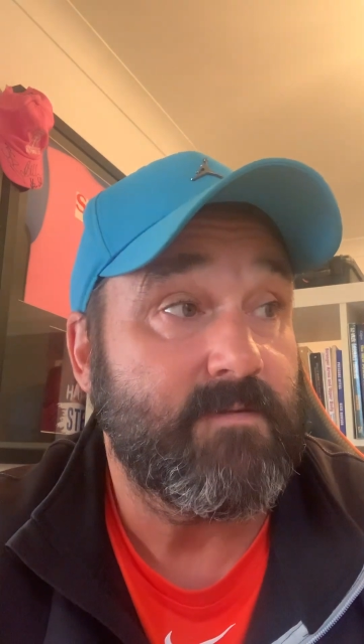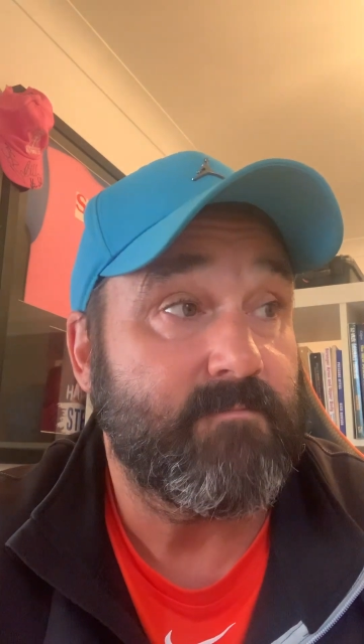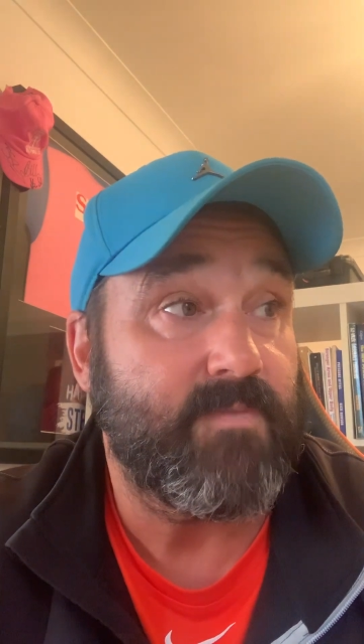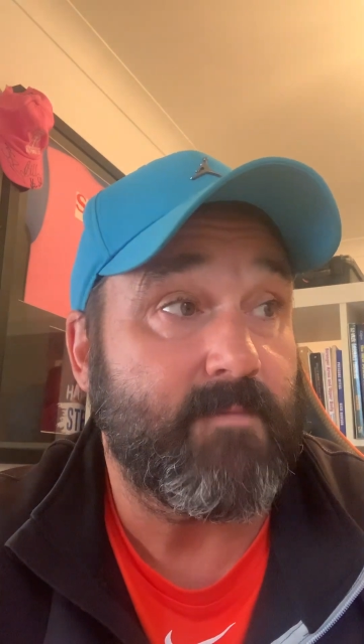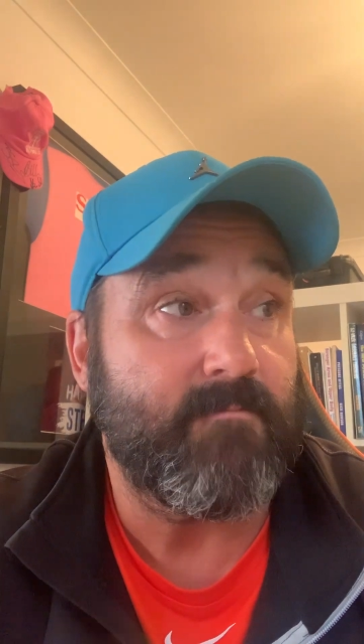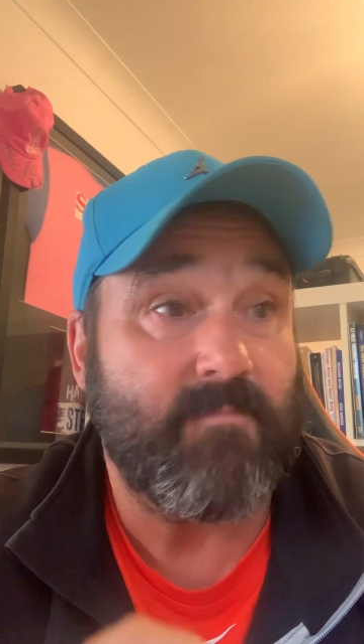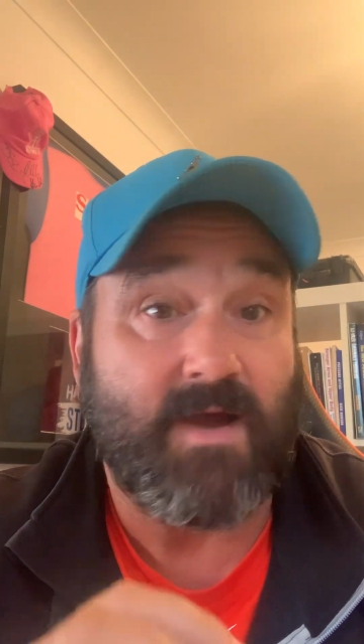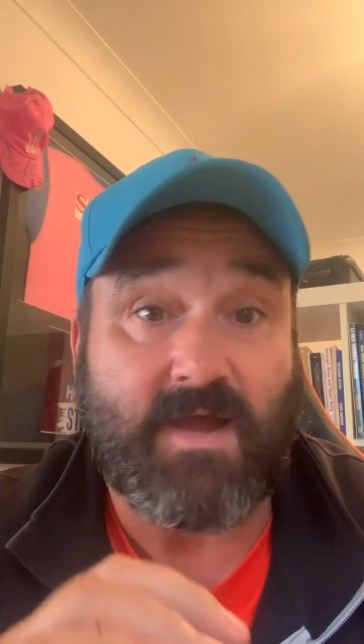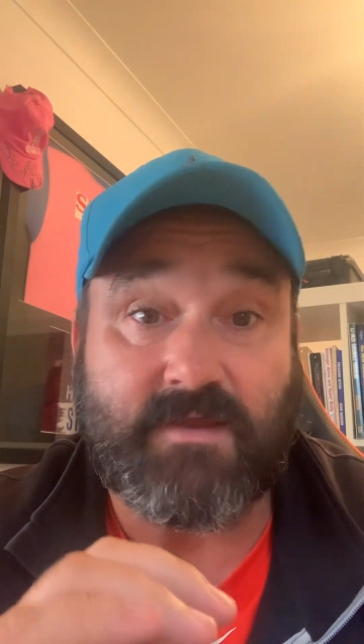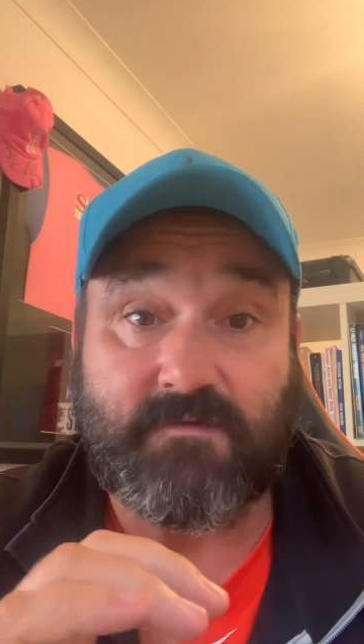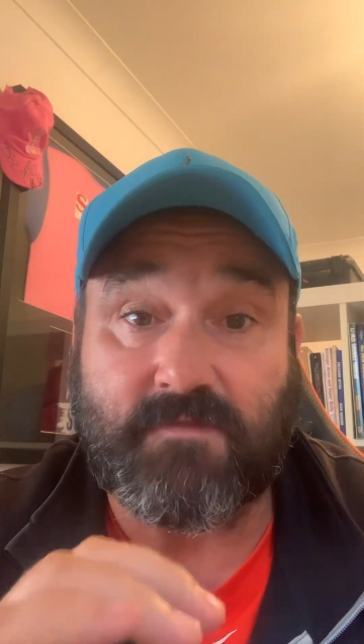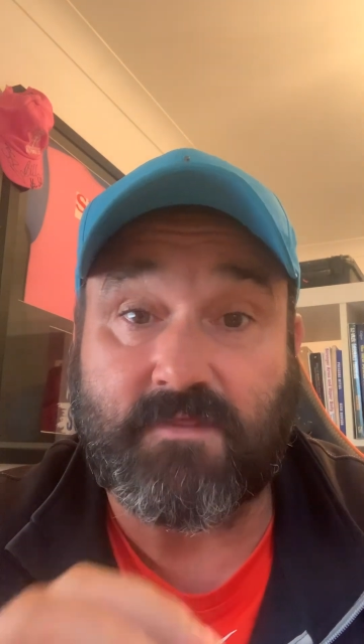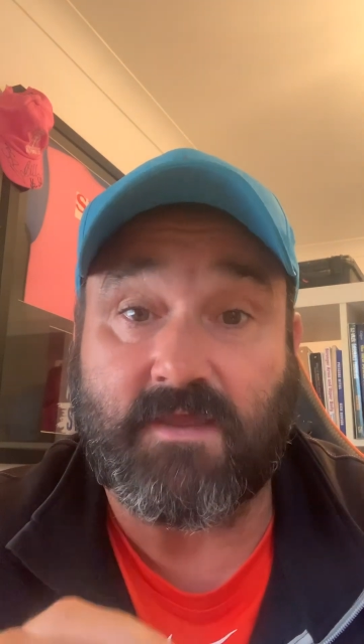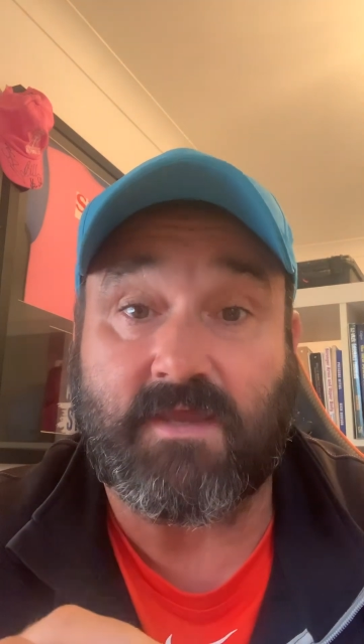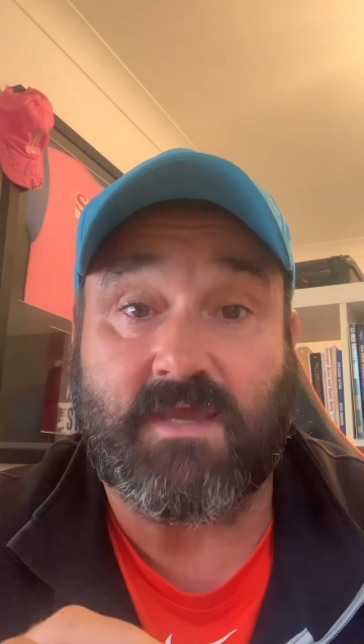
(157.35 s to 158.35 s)
But my
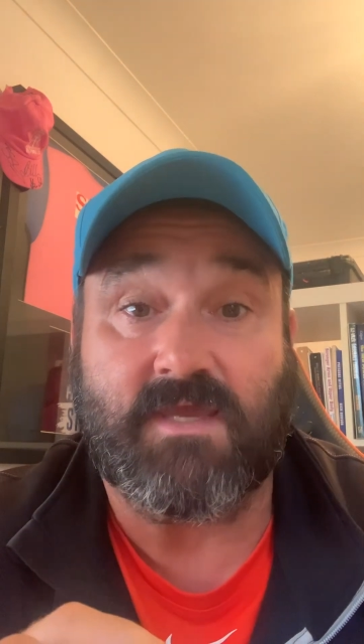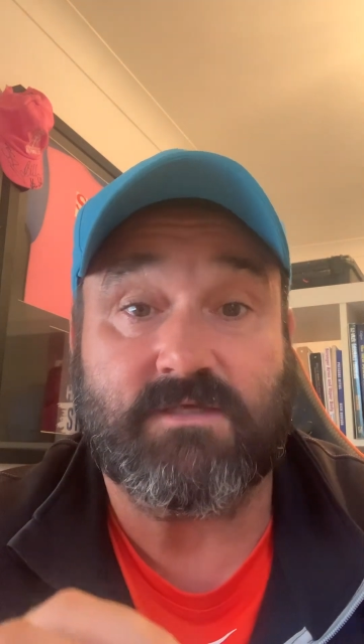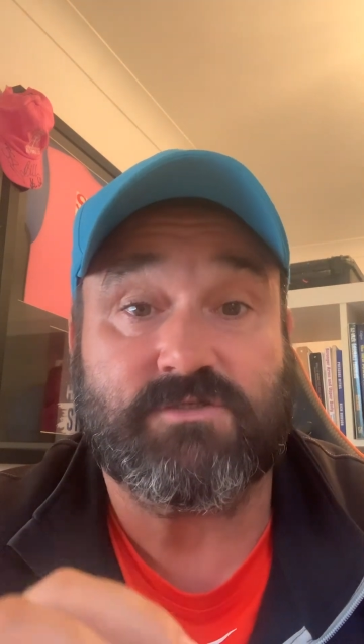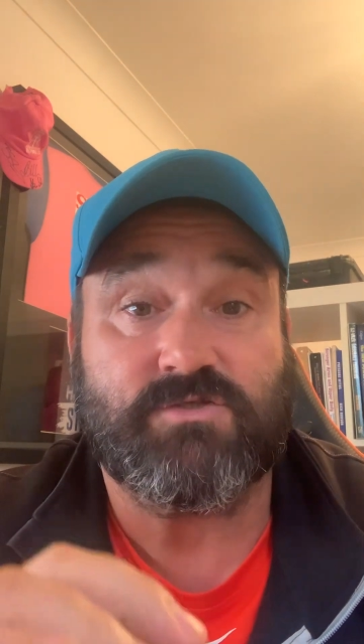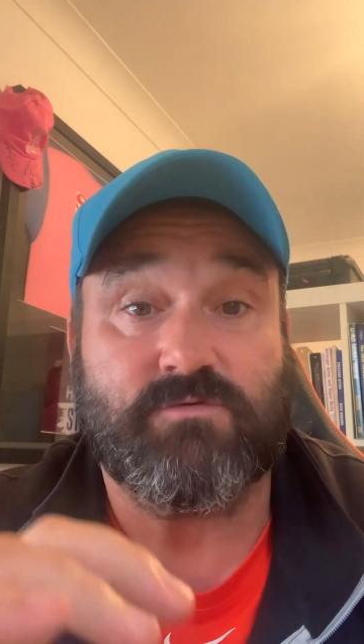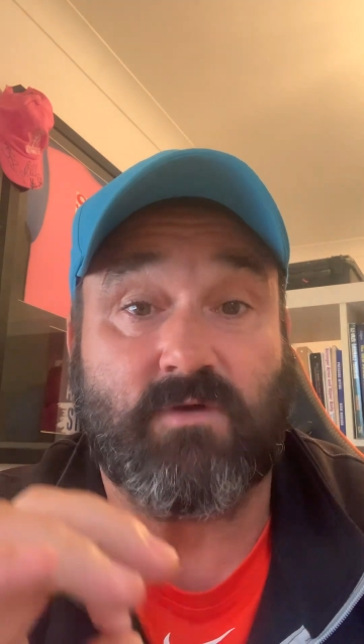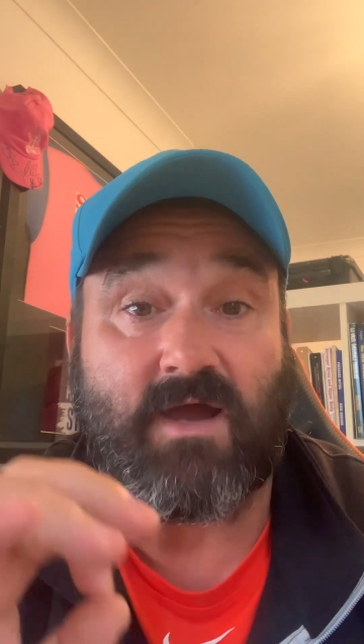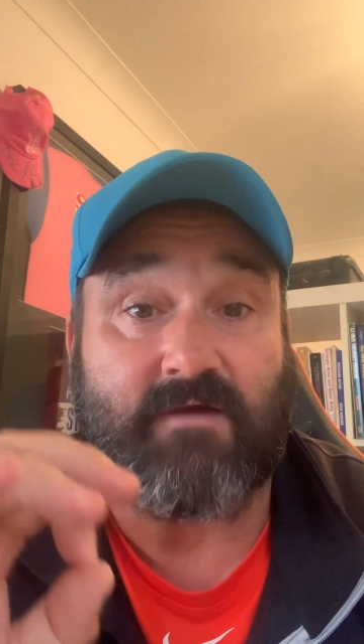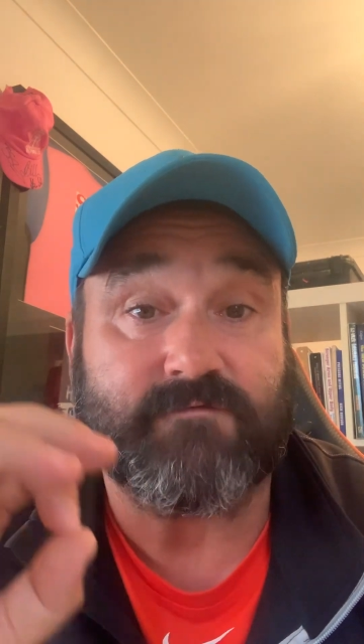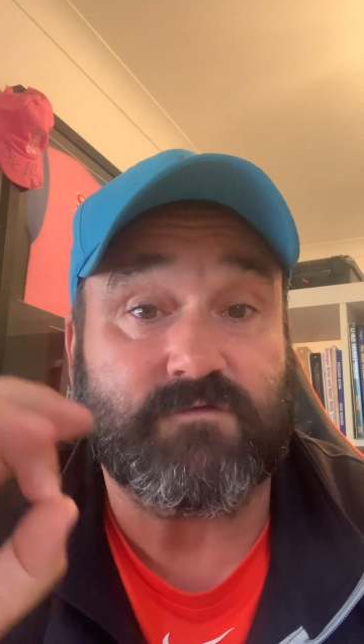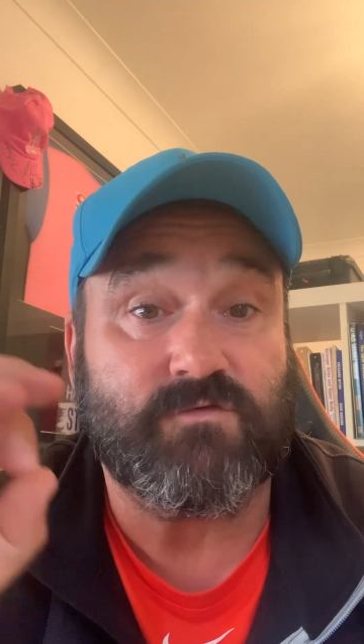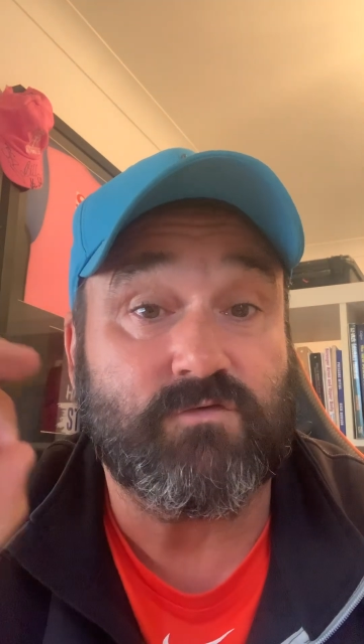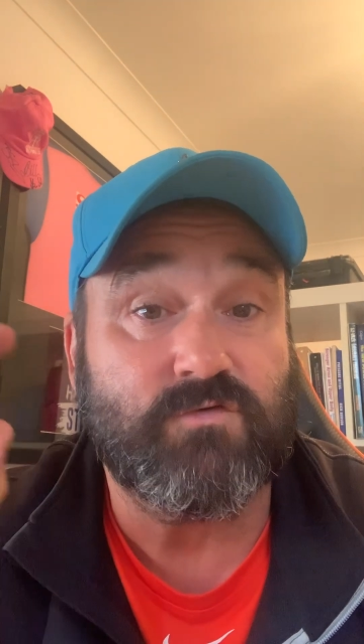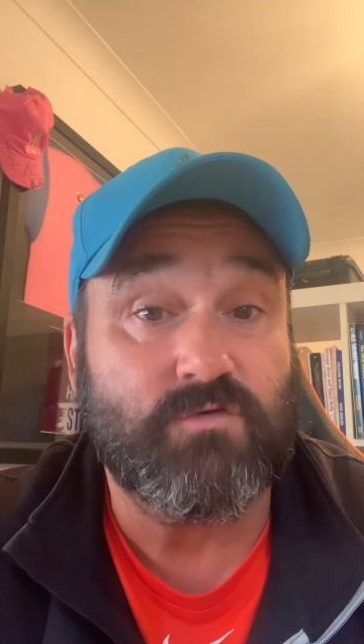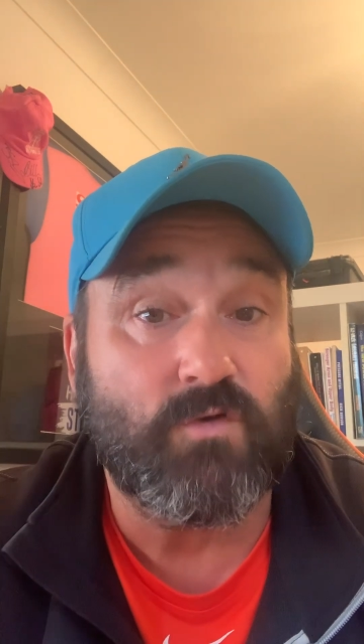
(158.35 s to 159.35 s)
thing is, you have to
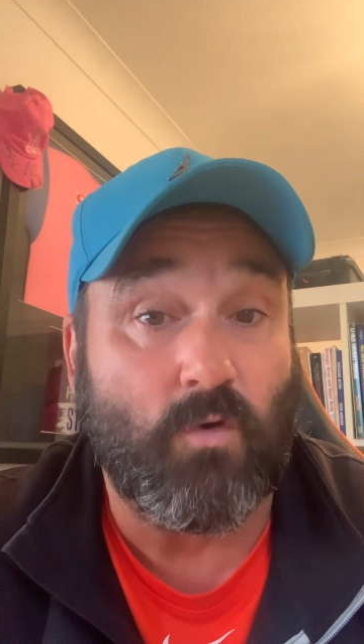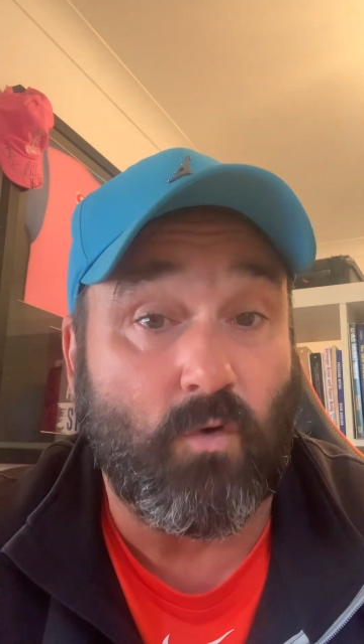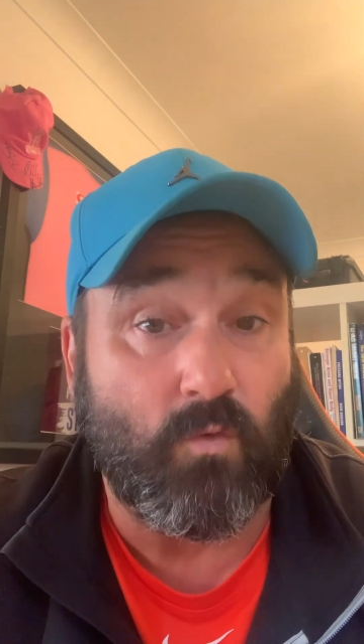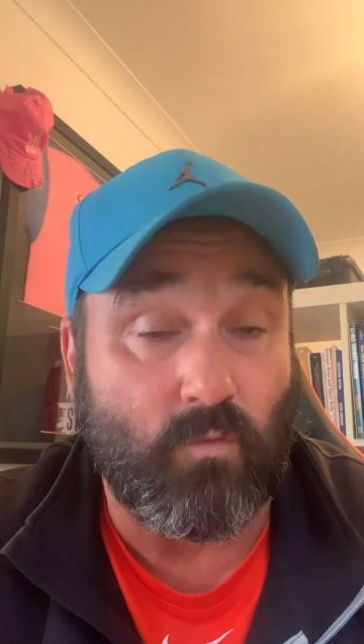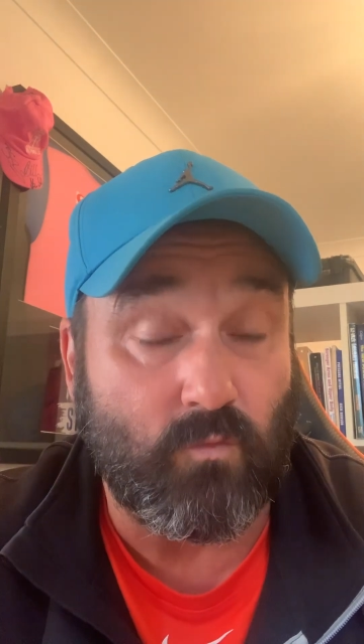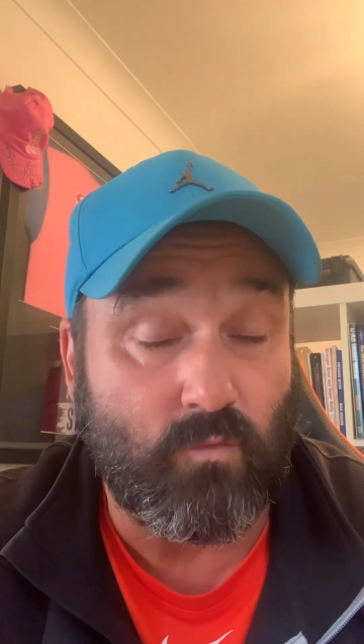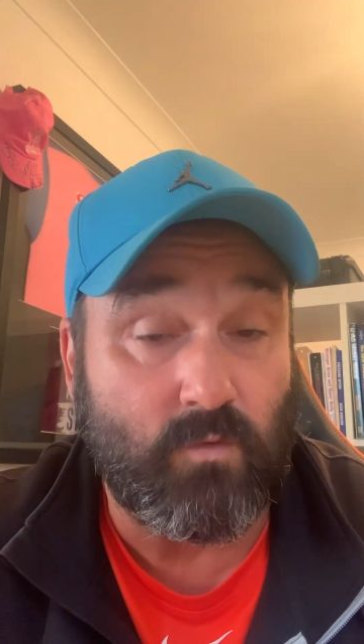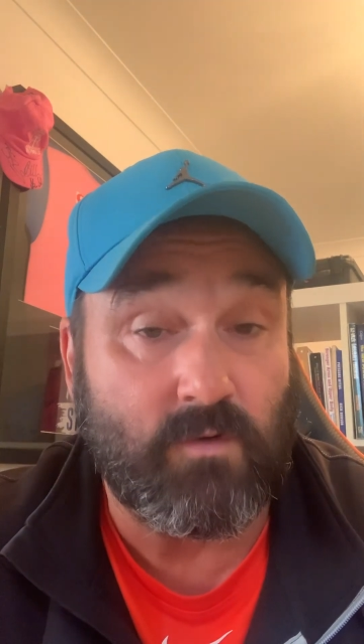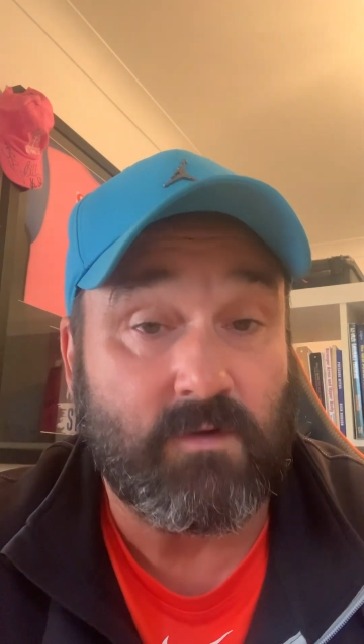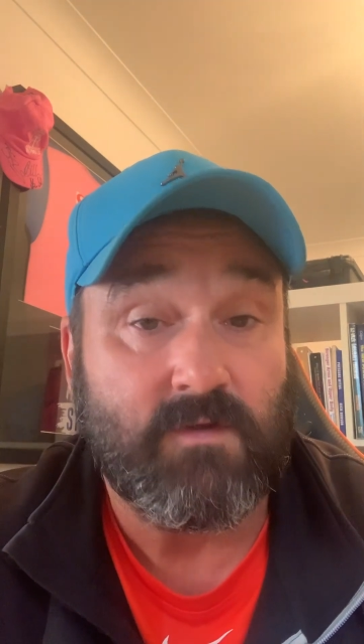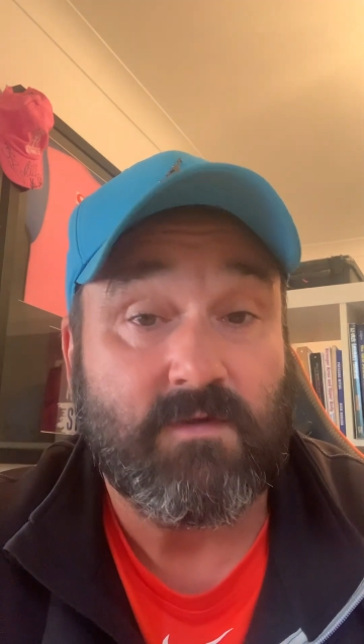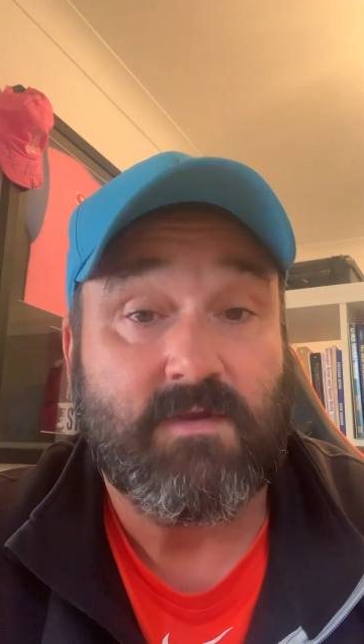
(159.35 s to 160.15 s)
know